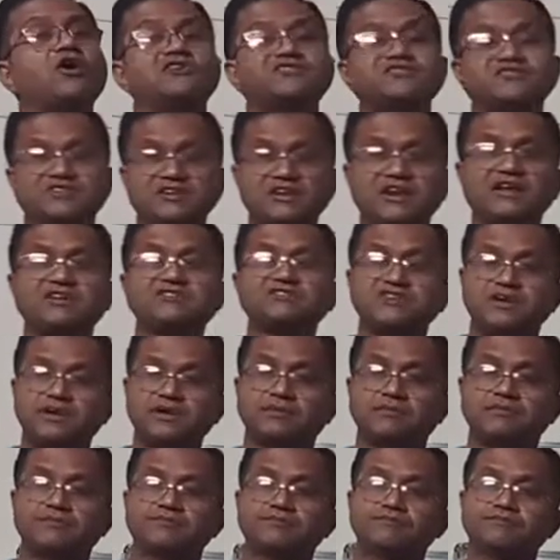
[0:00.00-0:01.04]

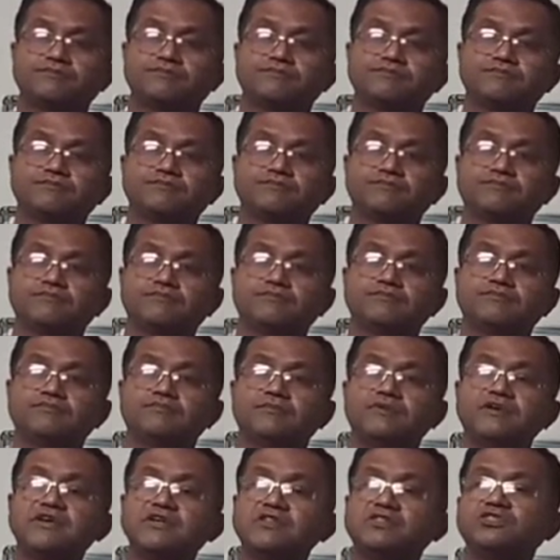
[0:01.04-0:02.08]
oscillation
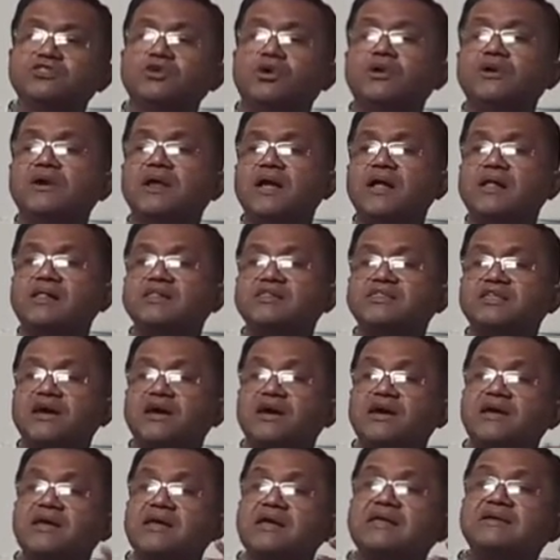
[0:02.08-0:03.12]
is known as
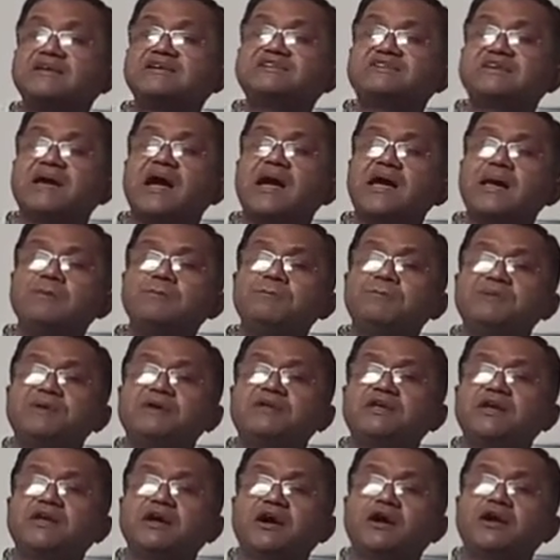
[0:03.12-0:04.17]
the time
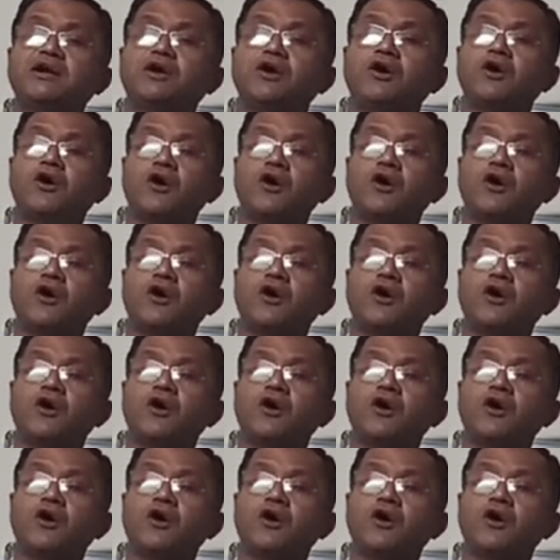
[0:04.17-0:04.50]
period